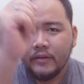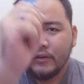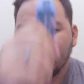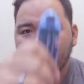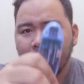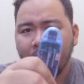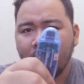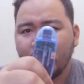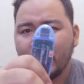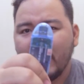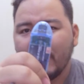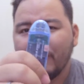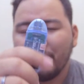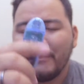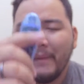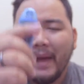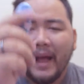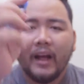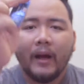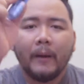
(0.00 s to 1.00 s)
so better to have a
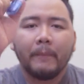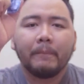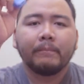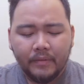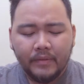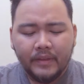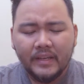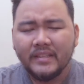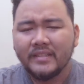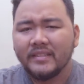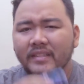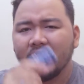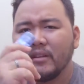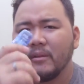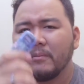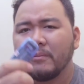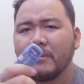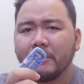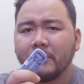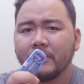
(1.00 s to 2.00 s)
backup these
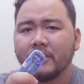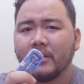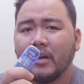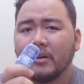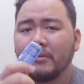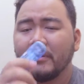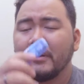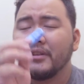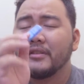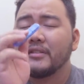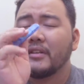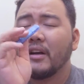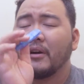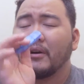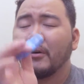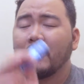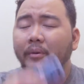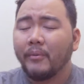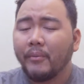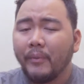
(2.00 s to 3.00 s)
single purpose card readers are
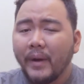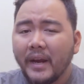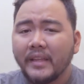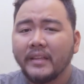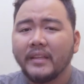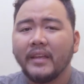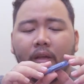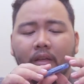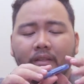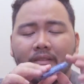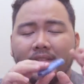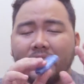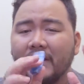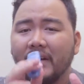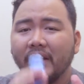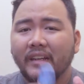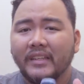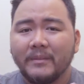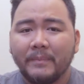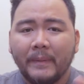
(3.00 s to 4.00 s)
great because they're
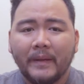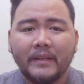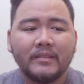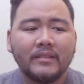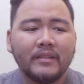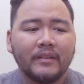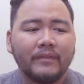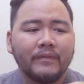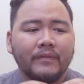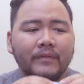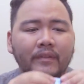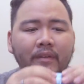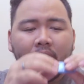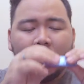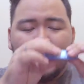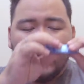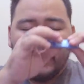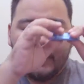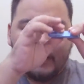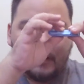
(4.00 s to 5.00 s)
inexpensive
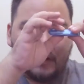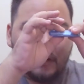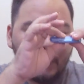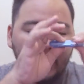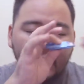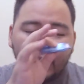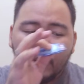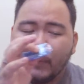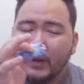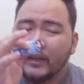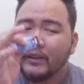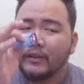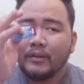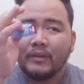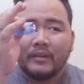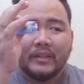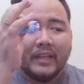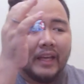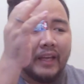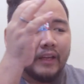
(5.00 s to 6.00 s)
and they're a great way
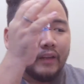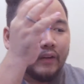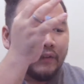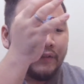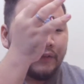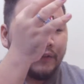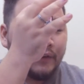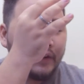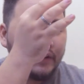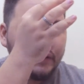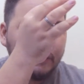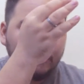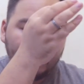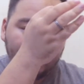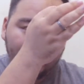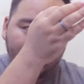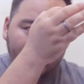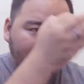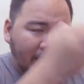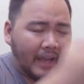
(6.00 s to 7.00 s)
to take your footage
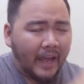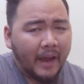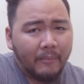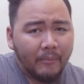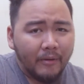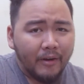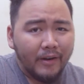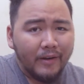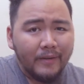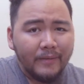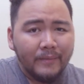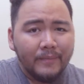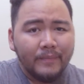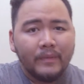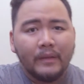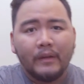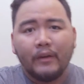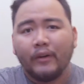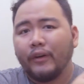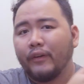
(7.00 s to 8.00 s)
from your camera
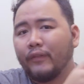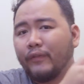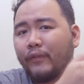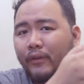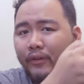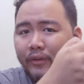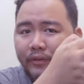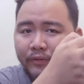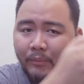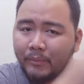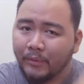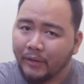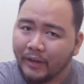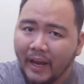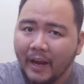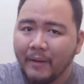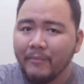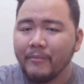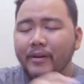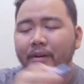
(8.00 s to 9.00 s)
or your photos from your
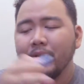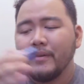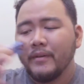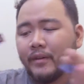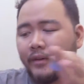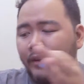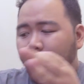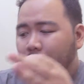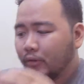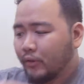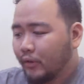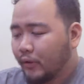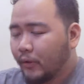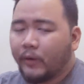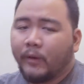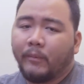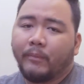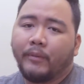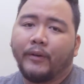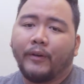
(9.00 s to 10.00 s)
camera to your
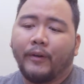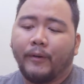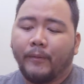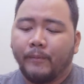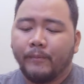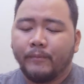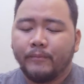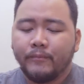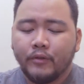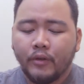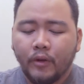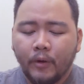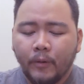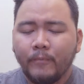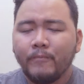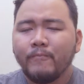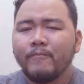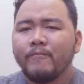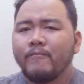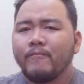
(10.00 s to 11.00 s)
computer so